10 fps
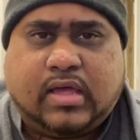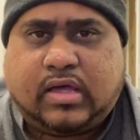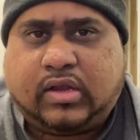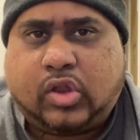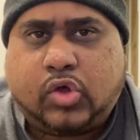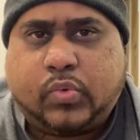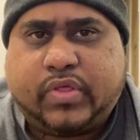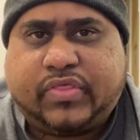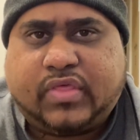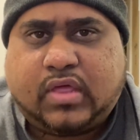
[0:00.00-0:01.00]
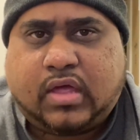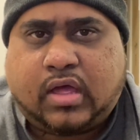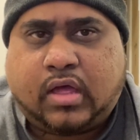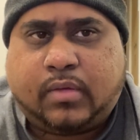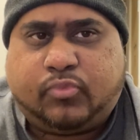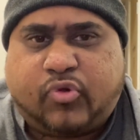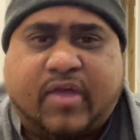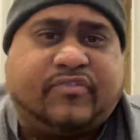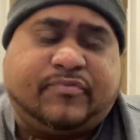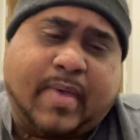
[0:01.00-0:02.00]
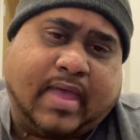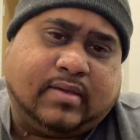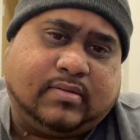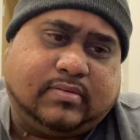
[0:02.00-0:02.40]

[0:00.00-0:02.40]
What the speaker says: along with Wrath of Man,